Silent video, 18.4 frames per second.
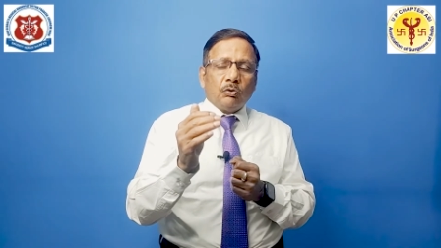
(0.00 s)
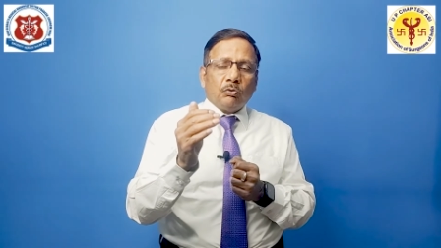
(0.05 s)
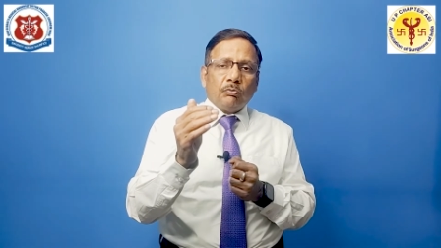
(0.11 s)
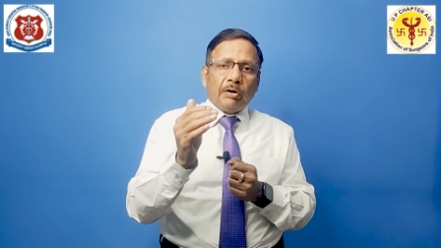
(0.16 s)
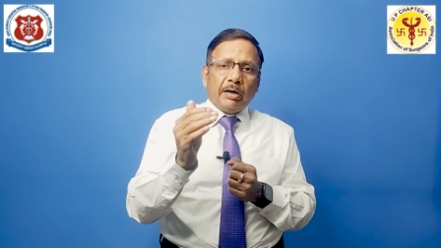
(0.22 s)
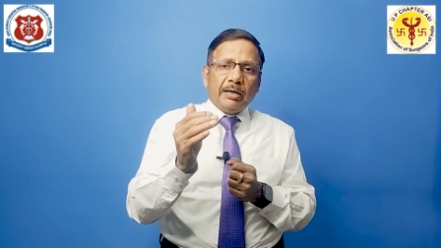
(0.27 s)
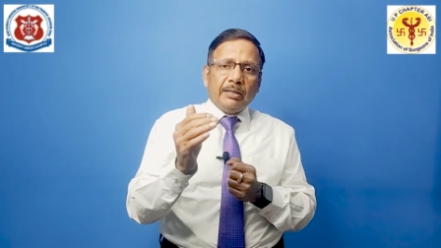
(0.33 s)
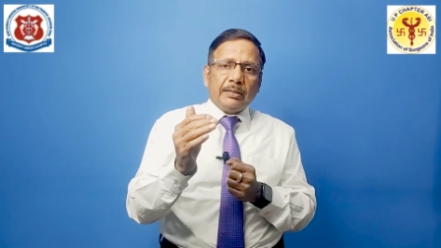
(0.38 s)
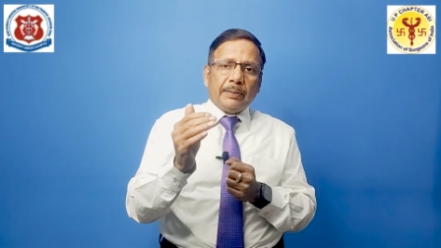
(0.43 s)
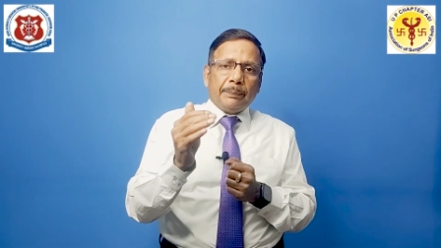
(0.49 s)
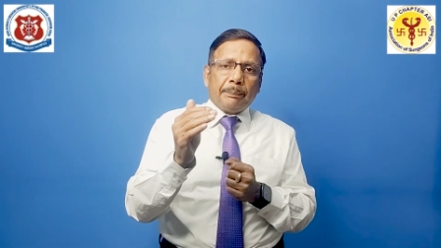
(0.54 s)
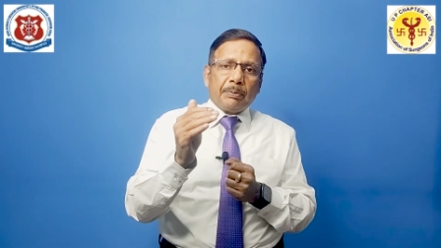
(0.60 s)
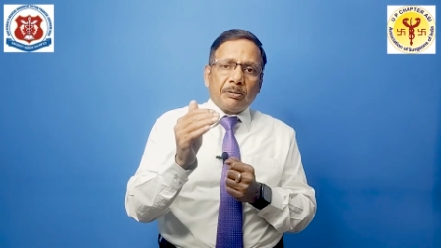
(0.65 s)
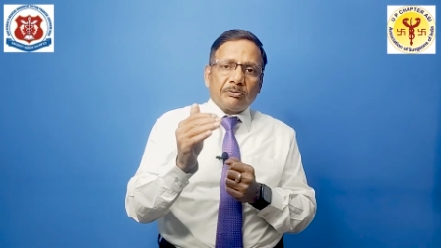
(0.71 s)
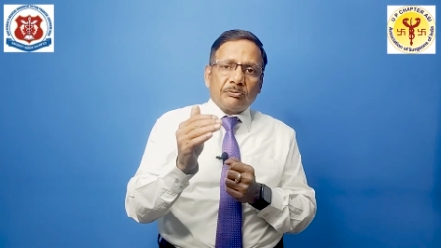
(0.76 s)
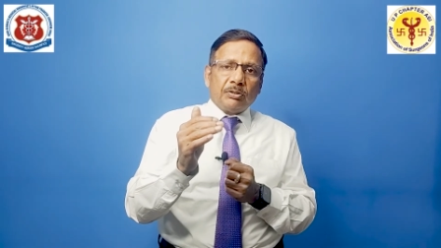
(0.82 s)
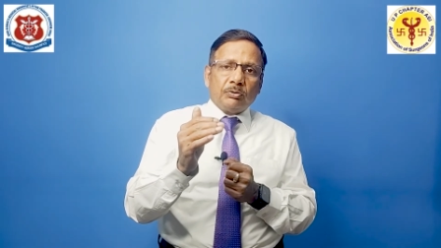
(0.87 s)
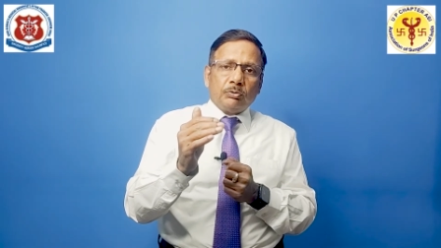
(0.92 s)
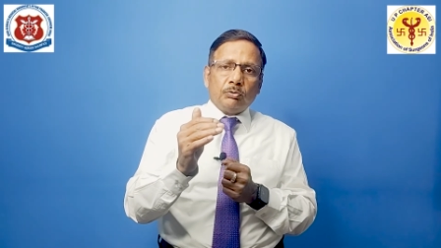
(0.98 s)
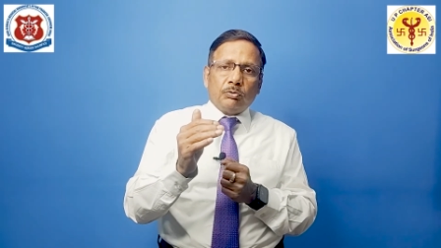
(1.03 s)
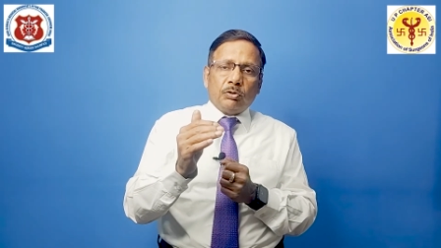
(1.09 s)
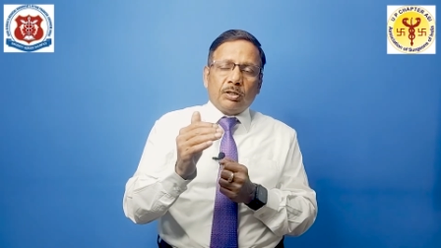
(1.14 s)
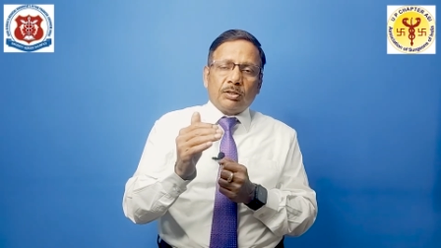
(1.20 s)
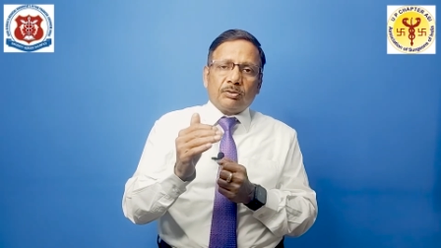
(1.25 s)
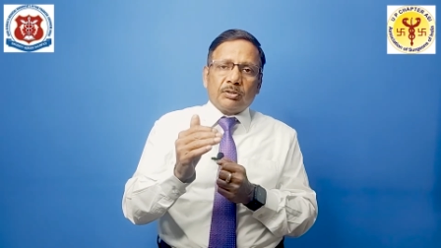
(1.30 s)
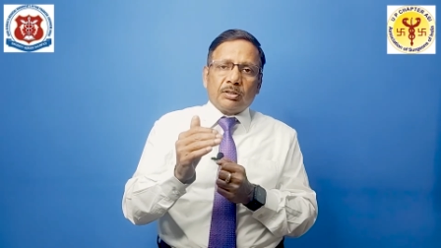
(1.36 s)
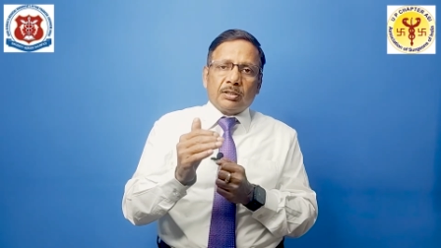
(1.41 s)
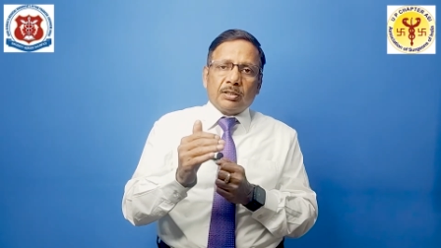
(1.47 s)
while the person who
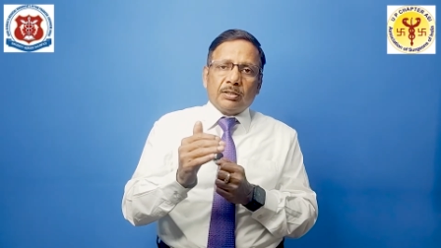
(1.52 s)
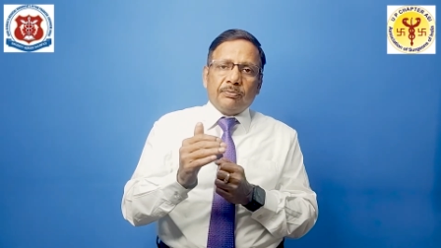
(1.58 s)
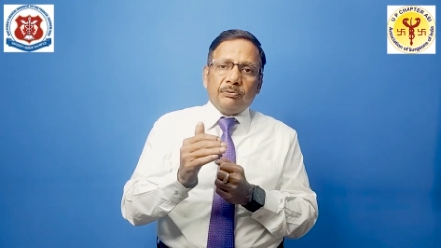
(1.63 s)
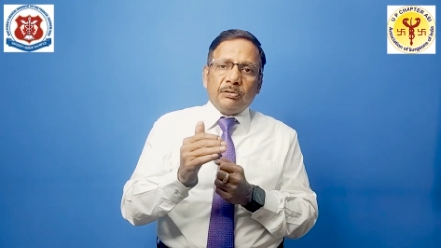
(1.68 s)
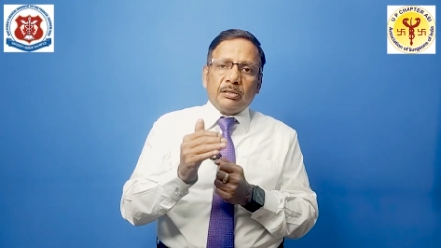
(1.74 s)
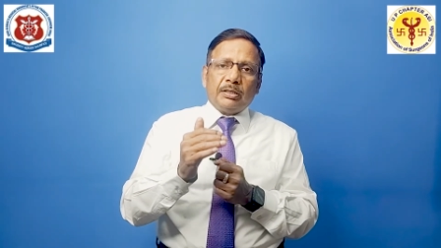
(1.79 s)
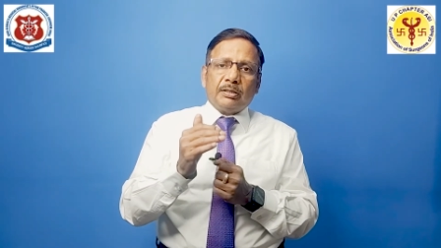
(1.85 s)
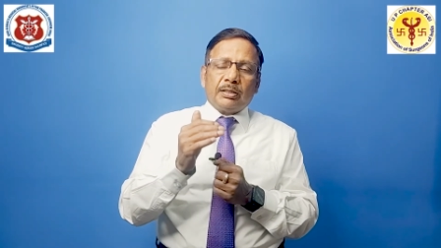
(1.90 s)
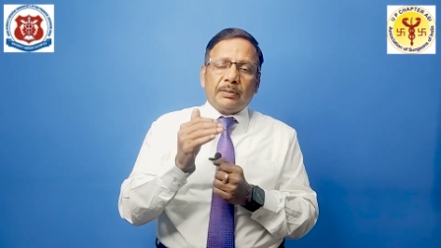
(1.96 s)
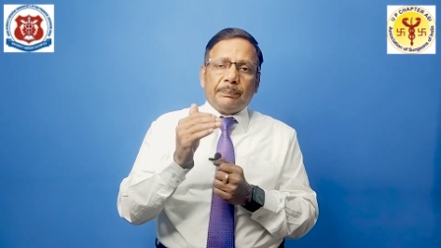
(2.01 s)
was giving